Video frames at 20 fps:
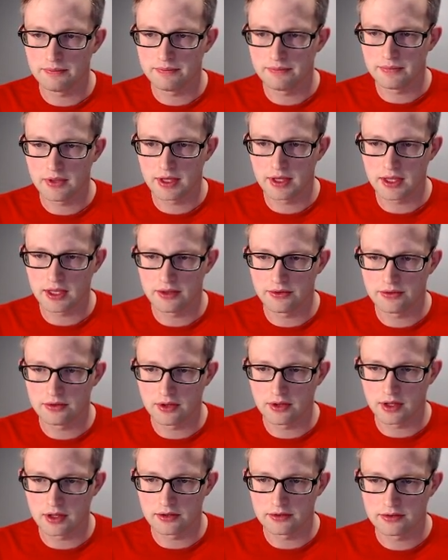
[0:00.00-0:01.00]
It gives
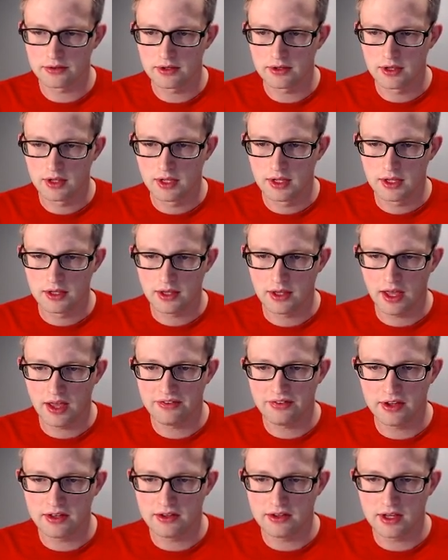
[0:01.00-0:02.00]
us
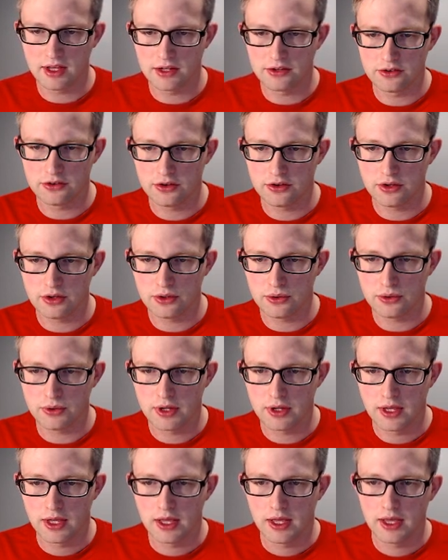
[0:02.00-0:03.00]
FADH2
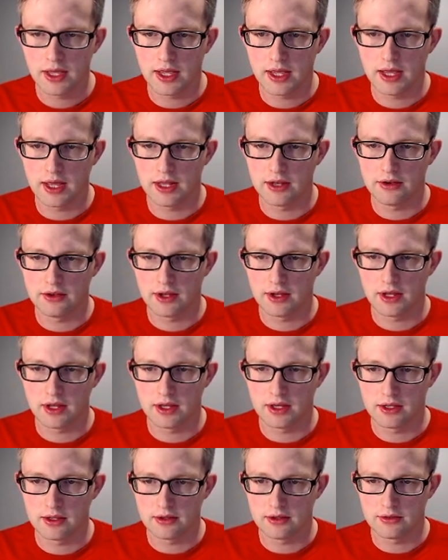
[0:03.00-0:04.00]
and
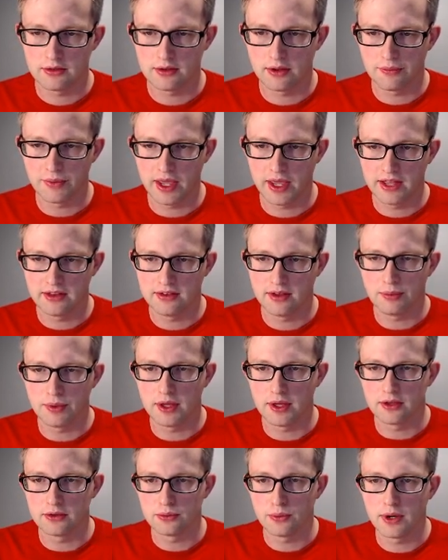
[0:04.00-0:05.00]
some ATP
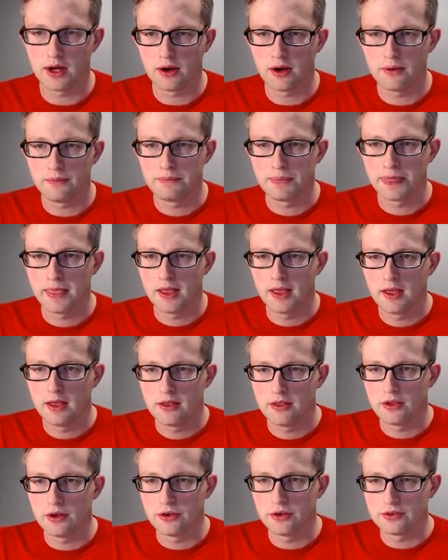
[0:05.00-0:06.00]
as well.
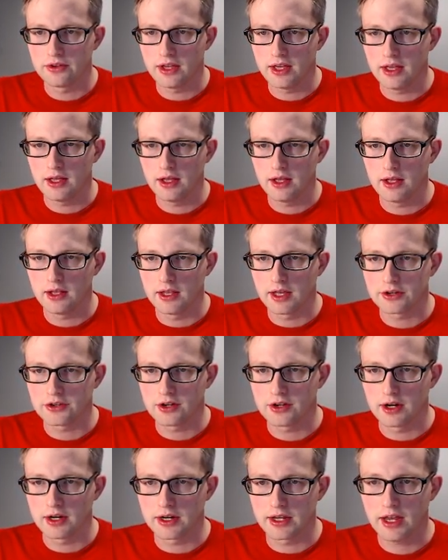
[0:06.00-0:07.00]
Those
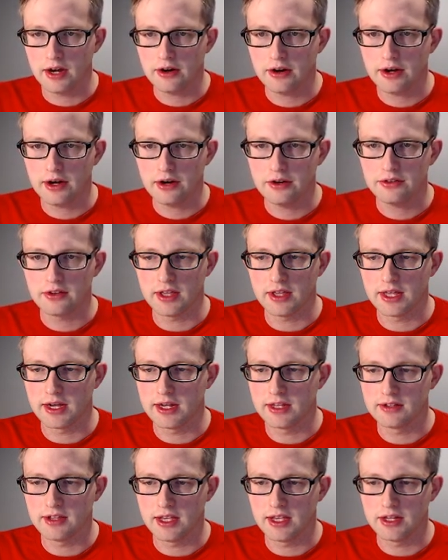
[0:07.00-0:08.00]
electron carriers, the
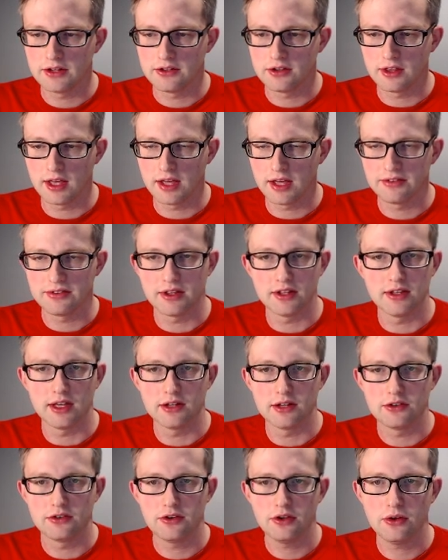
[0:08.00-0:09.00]
NADH and the
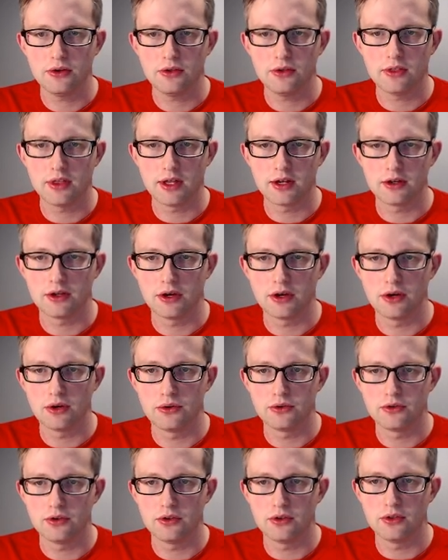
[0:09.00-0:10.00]
FADH2, then go
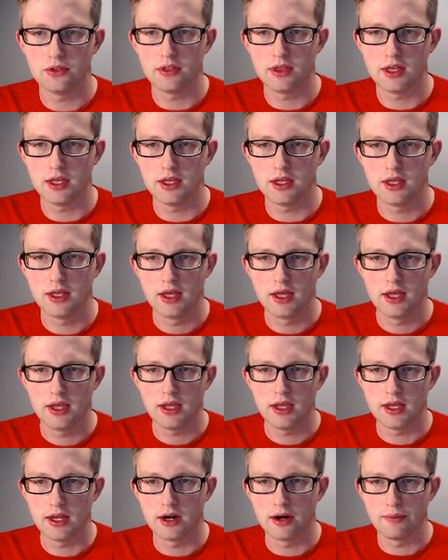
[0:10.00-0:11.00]
to the
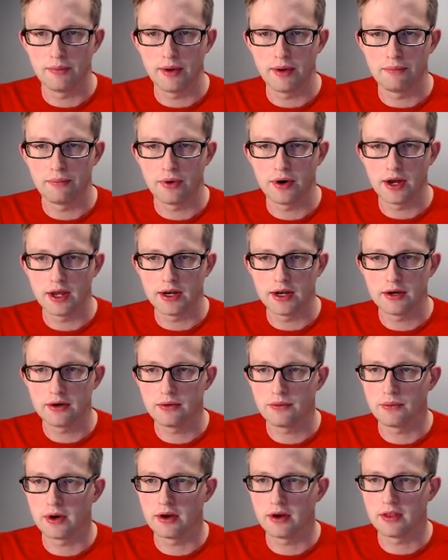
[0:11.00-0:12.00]
inner membrane
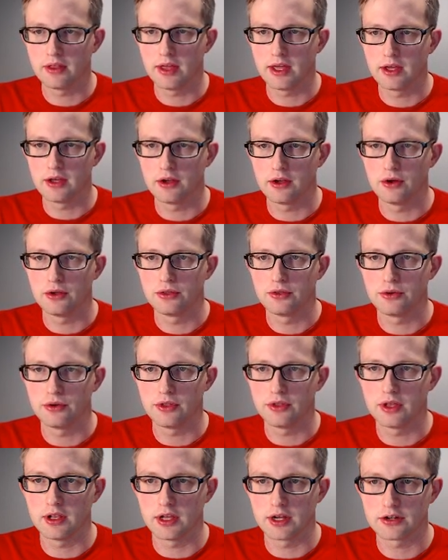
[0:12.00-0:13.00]
where they go through the
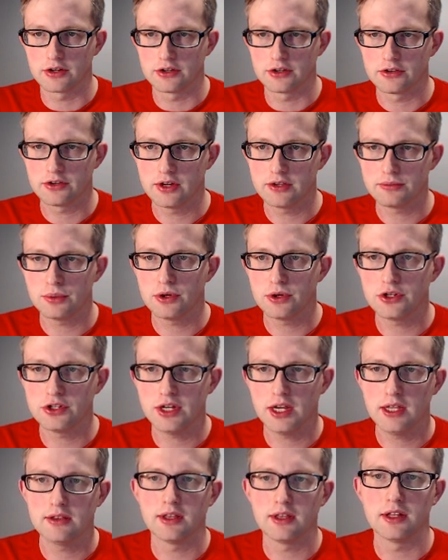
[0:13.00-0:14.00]
electron transport
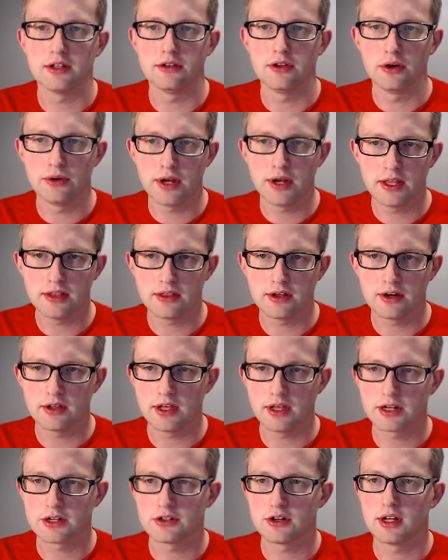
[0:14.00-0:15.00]
chain. They donate their
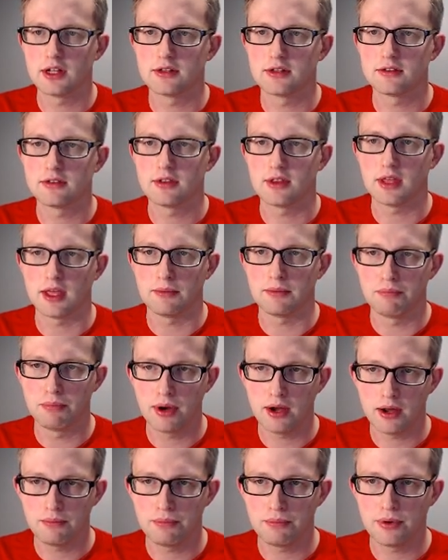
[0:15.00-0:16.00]
electrons, they
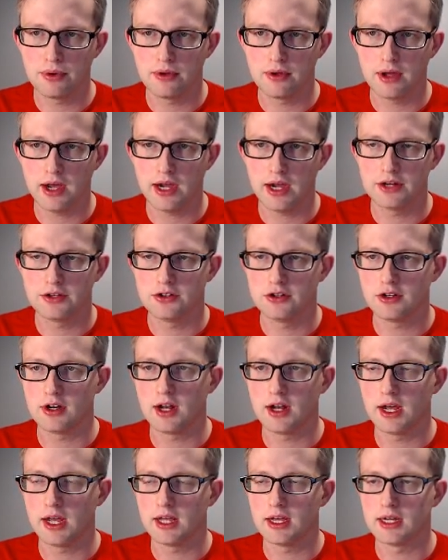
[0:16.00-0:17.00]
pump hydrogen
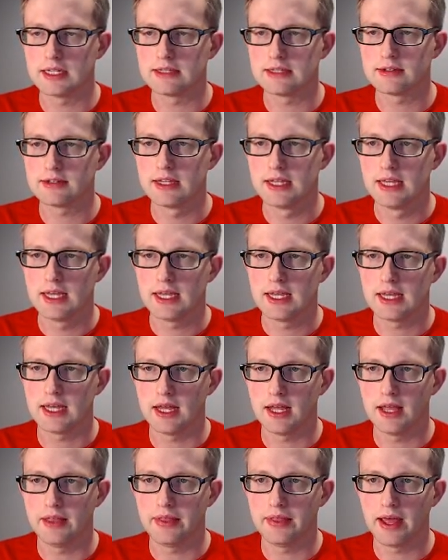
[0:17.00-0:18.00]
ions,
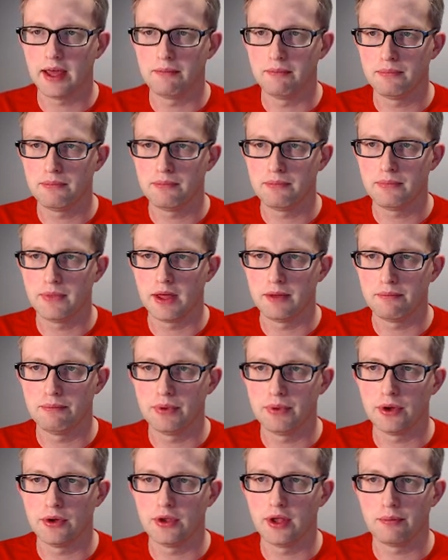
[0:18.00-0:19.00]
and that
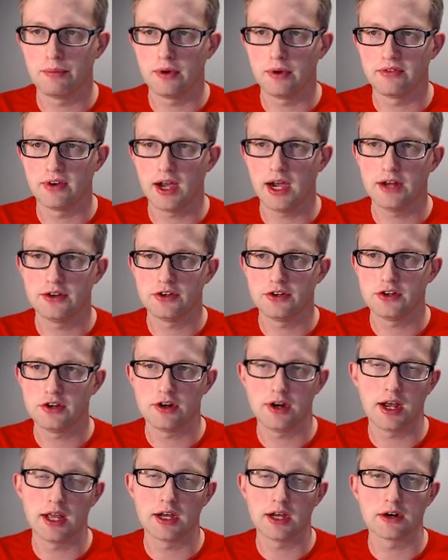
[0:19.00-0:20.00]
buildup of a hydrogen
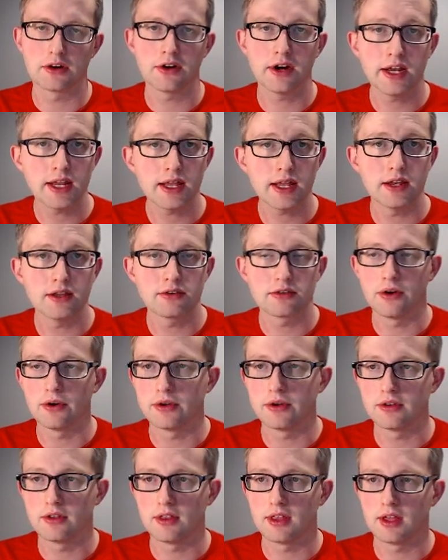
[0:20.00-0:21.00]
ion gradient is going
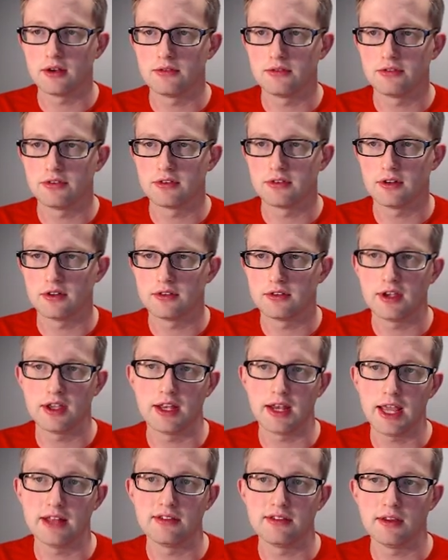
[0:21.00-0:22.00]
to then facilitate
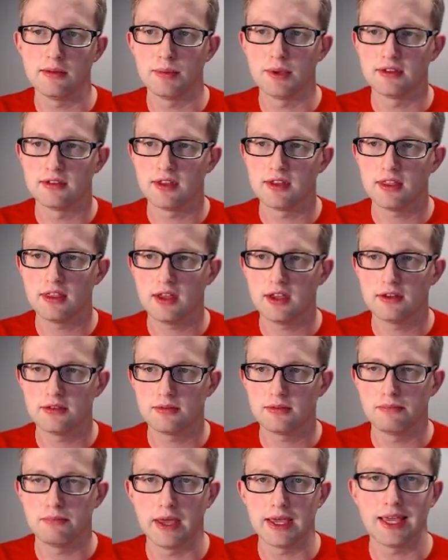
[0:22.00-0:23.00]
ATP synthase,
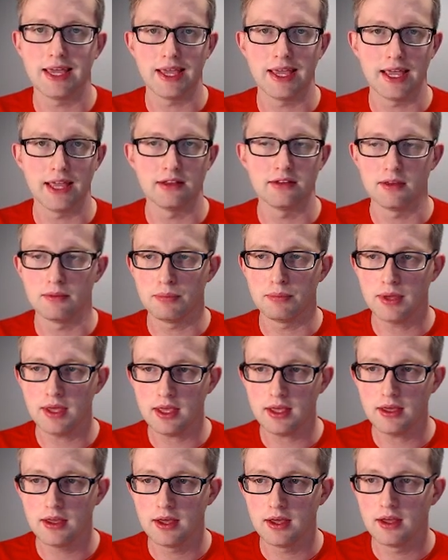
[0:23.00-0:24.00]
making ATP,
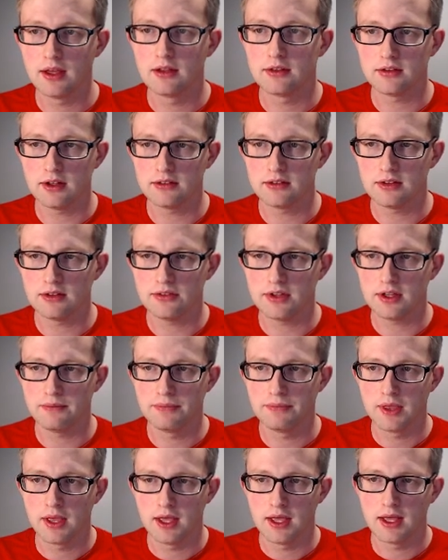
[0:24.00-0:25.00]
tons of it,
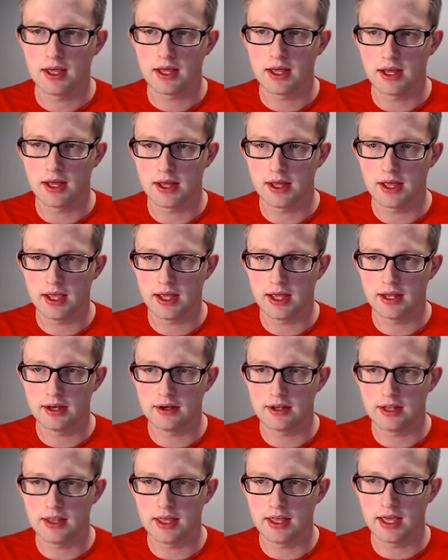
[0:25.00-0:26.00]
and in
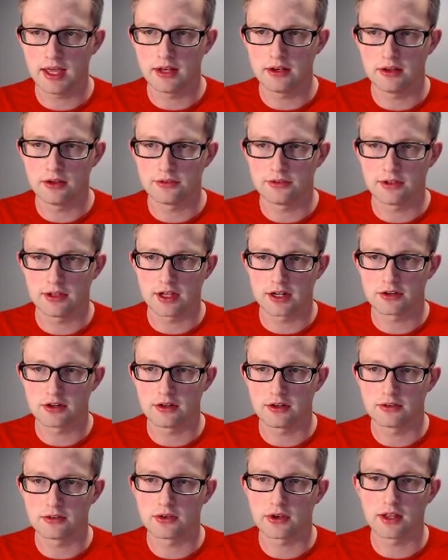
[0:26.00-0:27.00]
the end those electrons
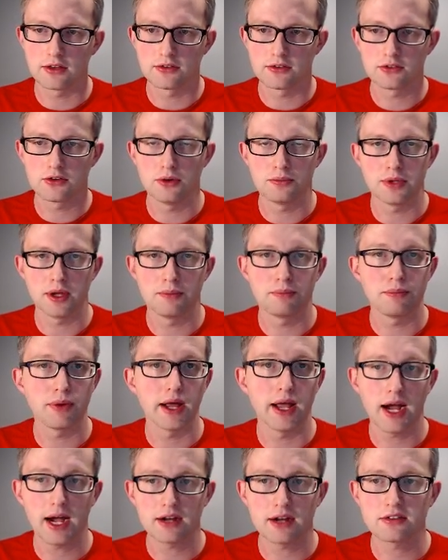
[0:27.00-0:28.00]
will get scooped up by
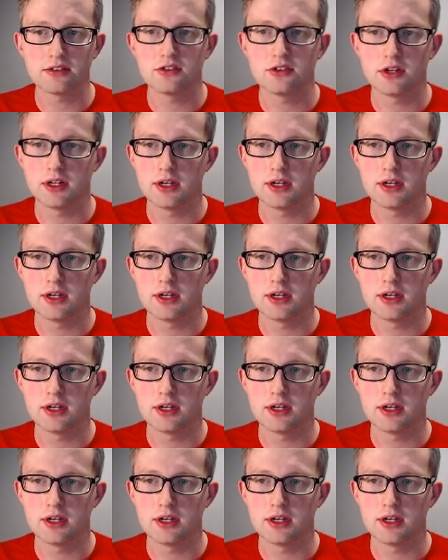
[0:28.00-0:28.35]
oxygen,